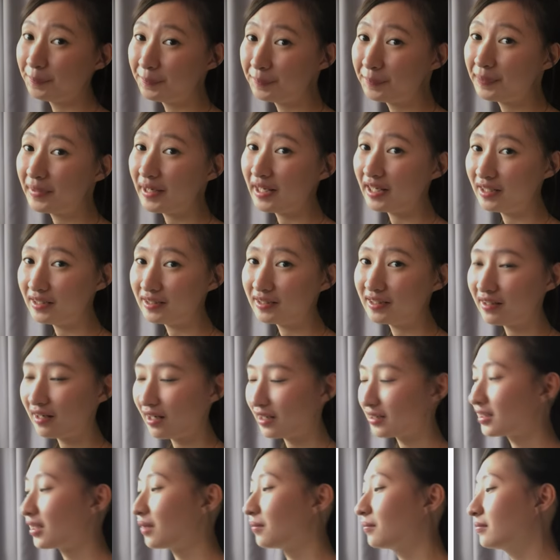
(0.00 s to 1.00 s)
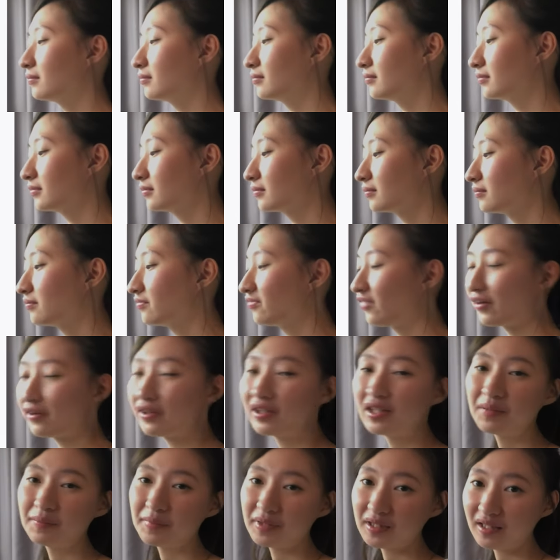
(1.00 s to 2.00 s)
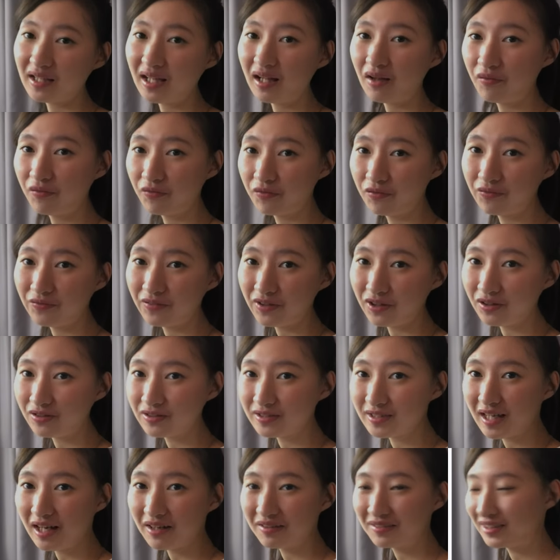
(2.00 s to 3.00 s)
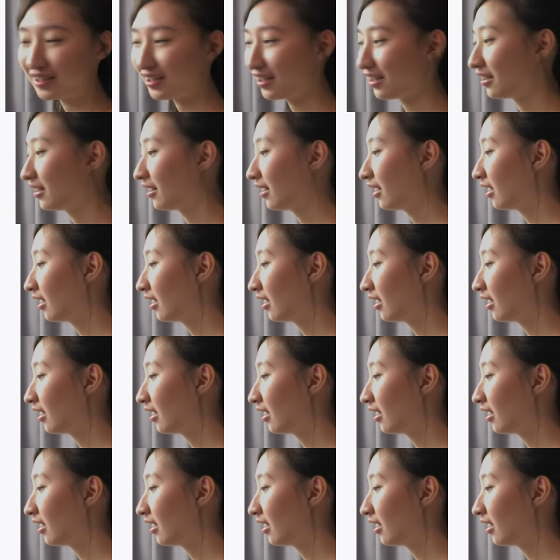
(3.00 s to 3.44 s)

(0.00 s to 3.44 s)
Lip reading: but there are some very limited helpful videos out there.